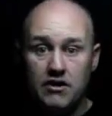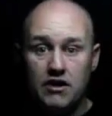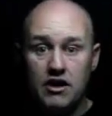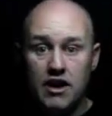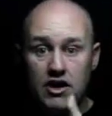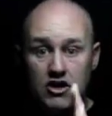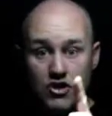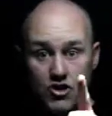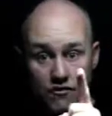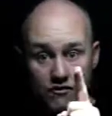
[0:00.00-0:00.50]

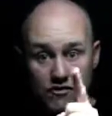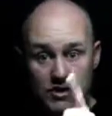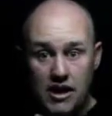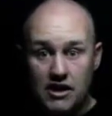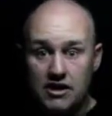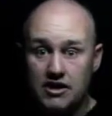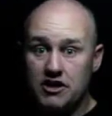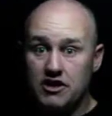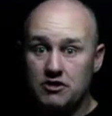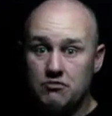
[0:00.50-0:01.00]
And you've
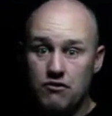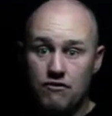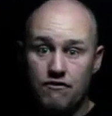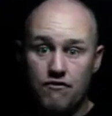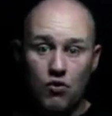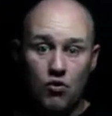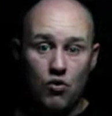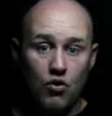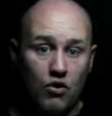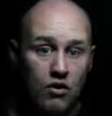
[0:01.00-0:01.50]
done this
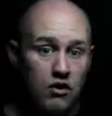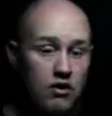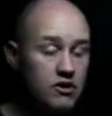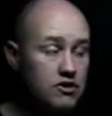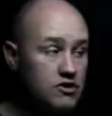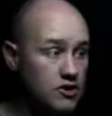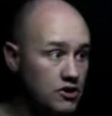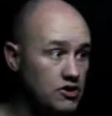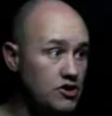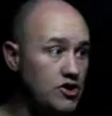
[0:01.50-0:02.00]
before.
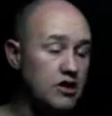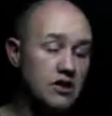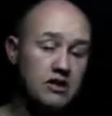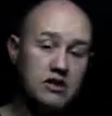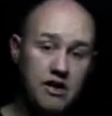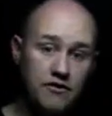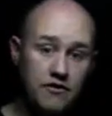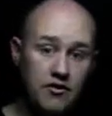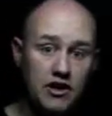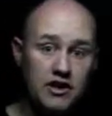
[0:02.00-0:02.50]
So you can
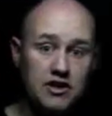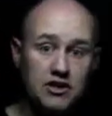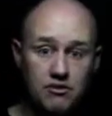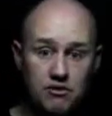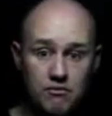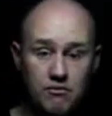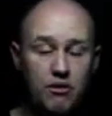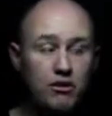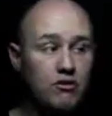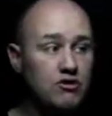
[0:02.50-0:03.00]
definitely do it,
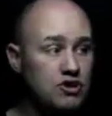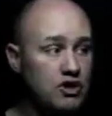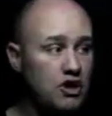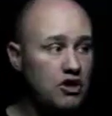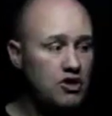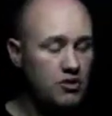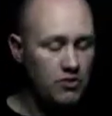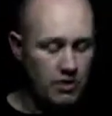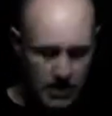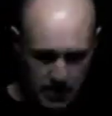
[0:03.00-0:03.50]
but I'll show
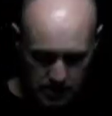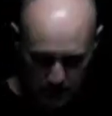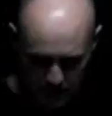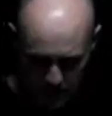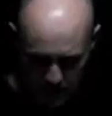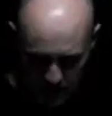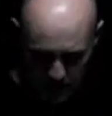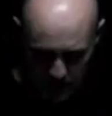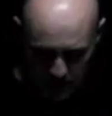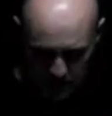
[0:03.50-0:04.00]
you again,
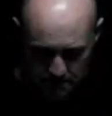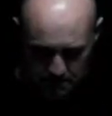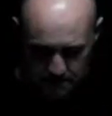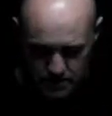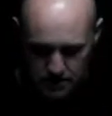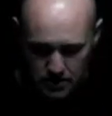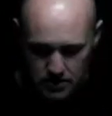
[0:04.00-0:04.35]
okay?